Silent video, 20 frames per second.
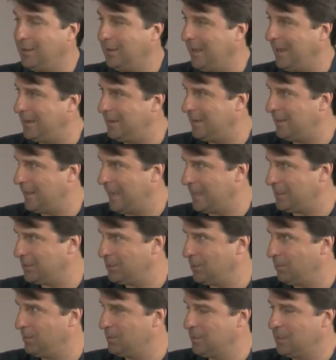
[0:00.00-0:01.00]
Andy
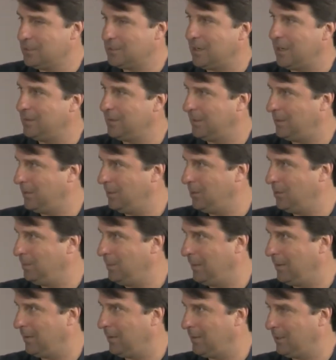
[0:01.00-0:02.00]
Kessler was inside the cube
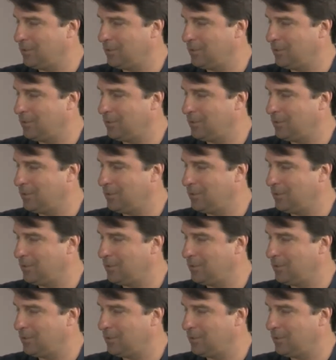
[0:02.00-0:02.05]
here mm-hmm.